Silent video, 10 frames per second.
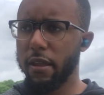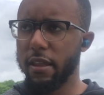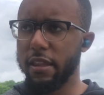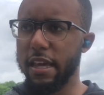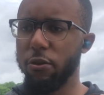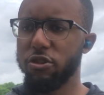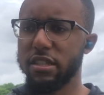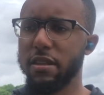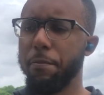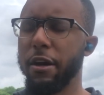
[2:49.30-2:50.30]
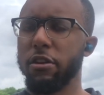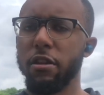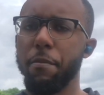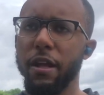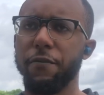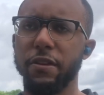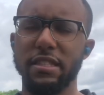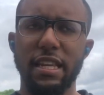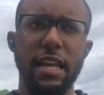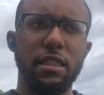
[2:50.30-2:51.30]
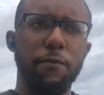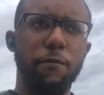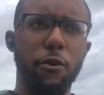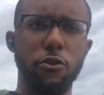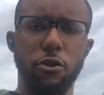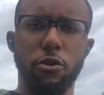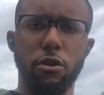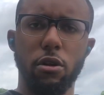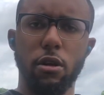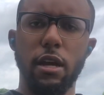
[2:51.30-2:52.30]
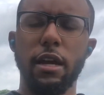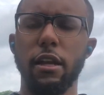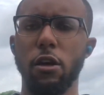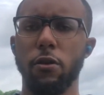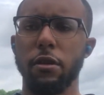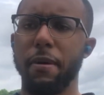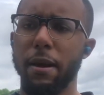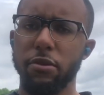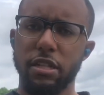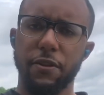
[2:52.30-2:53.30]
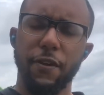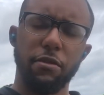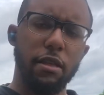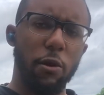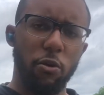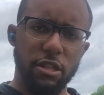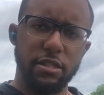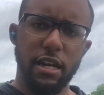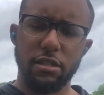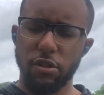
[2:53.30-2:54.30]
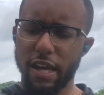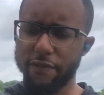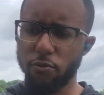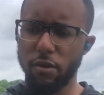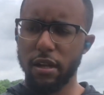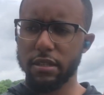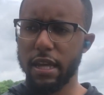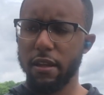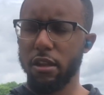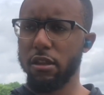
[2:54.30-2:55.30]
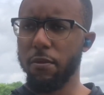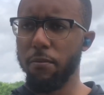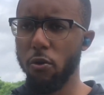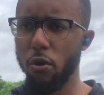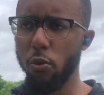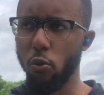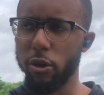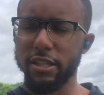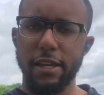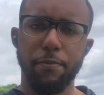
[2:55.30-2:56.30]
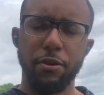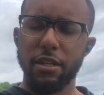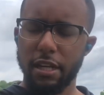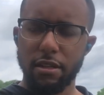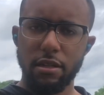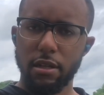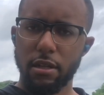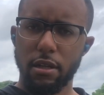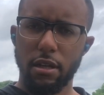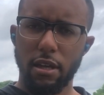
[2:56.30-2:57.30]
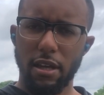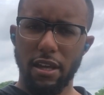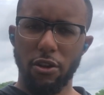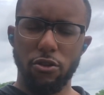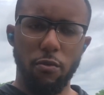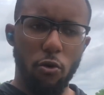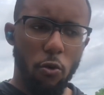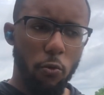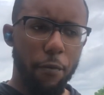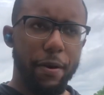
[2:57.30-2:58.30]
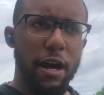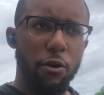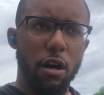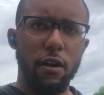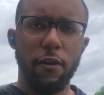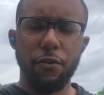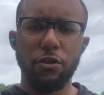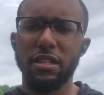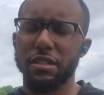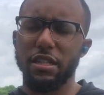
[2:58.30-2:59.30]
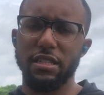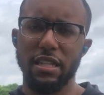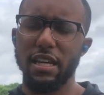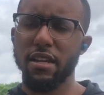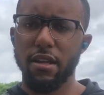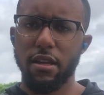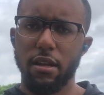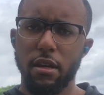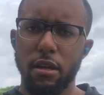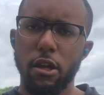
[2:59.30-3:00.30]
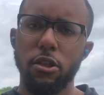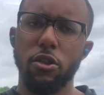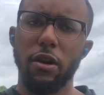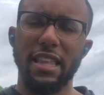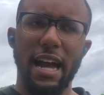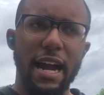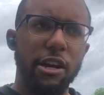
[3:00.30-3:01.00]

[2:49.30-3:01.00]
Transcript: They'll just depend on the benefits to get them further. You know, the Bible says faith without work is dead. So you have to realize that the more work that you put in, you know, the more willpower of you to succeed, the higher